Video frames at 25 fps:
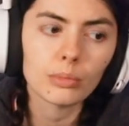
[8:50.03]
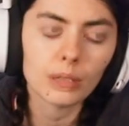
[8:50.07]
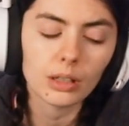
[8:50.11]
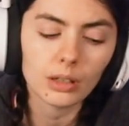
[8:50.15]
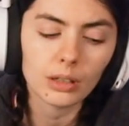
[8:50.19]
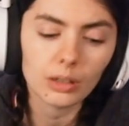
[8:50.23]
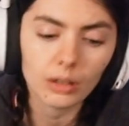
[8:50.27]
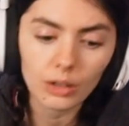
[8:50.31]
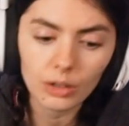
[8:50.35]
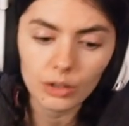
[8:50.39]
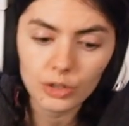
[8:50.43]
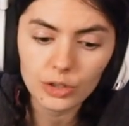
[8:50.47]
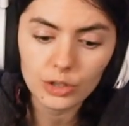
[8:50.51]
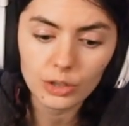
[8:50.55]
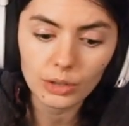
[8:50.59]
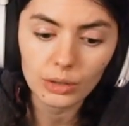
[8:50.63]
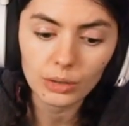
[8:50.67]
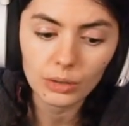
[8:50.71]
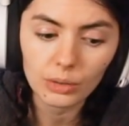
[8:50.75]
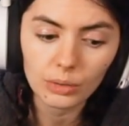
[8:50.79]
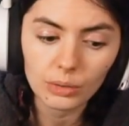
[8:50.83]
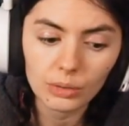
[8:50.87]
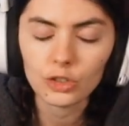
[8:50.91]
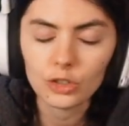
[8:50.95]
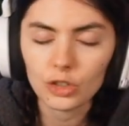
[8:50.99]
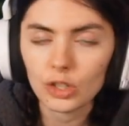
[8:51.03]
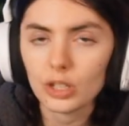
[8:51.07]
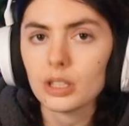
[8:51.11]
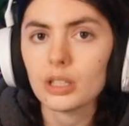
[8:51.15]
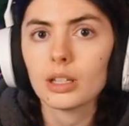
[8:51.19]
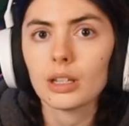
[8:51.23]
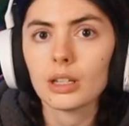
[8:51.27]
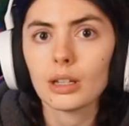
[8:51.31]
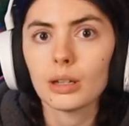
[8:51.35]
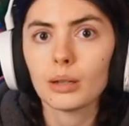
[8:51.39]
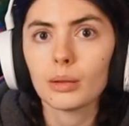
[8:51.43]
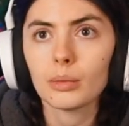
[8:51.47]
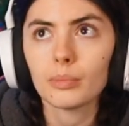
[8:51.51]
and also just
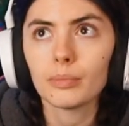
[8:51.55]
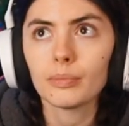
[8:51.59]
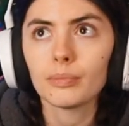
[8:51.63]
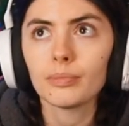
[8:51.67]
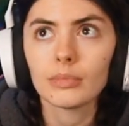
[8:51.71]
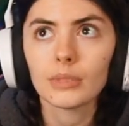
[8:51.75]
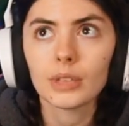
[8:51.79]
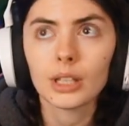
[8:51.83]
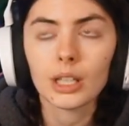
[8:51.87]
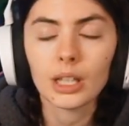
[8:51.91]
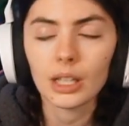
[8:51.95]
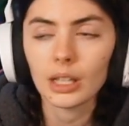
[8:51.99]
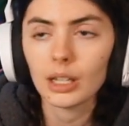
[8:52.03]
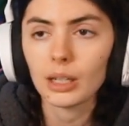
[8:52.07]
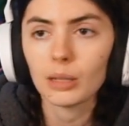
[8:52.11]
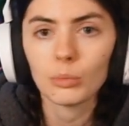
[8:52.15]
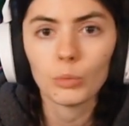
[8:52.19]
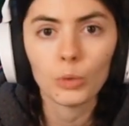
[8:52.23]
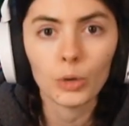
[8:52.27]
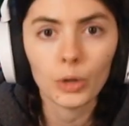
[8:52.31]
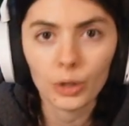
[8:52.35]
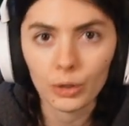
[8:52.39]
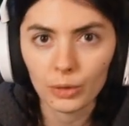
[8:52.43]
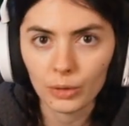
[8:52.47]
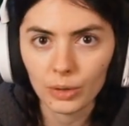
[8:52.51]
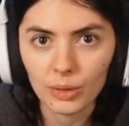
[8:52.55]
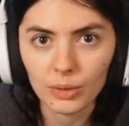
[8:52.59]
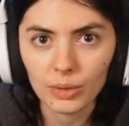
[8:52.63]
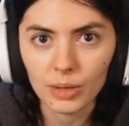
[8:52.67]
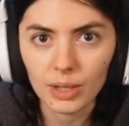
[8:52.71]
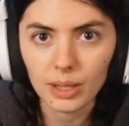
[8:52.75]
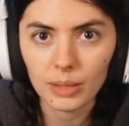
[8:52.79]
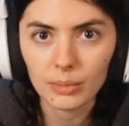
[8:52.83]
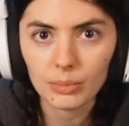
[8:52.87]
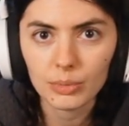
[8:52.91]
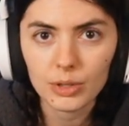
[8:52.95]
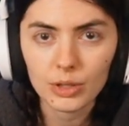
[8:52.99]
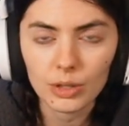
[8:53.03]
him getting more grown
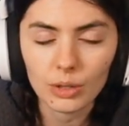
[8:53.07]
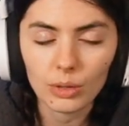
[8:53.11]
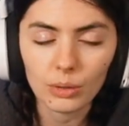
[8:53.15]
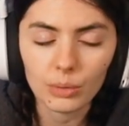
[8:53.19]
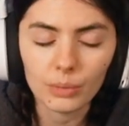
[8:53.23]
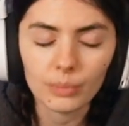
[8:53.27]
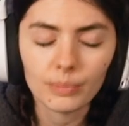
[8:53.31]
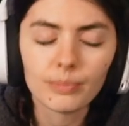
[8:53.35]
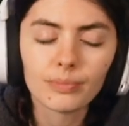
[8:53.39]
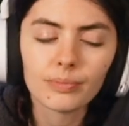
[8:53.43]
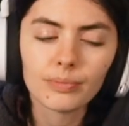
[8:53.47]
up. So